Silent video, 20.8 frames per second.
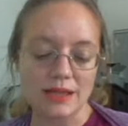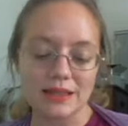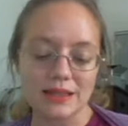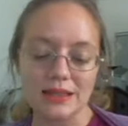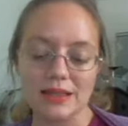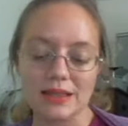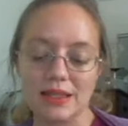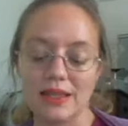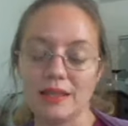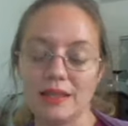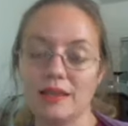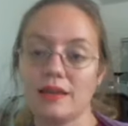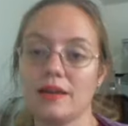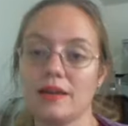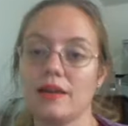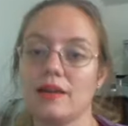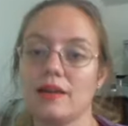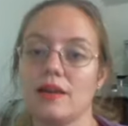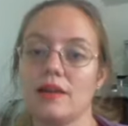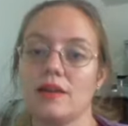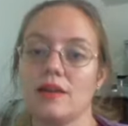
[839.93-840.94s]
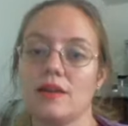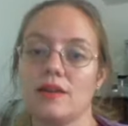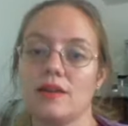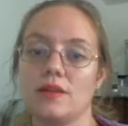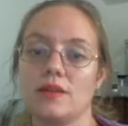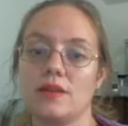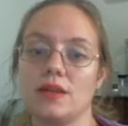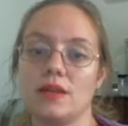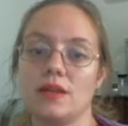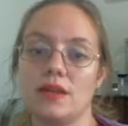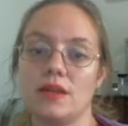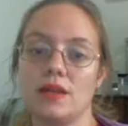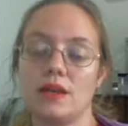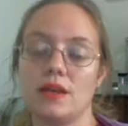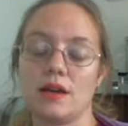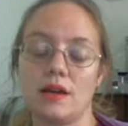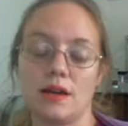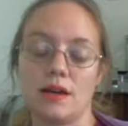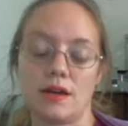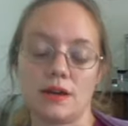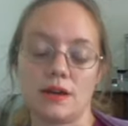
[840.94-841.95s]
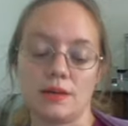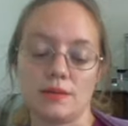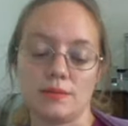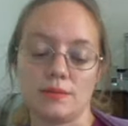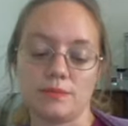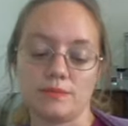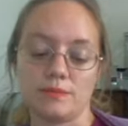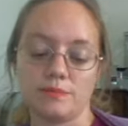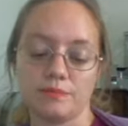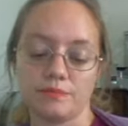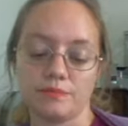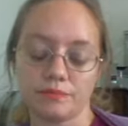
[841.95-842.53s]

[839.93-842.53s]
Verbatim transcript: link the um,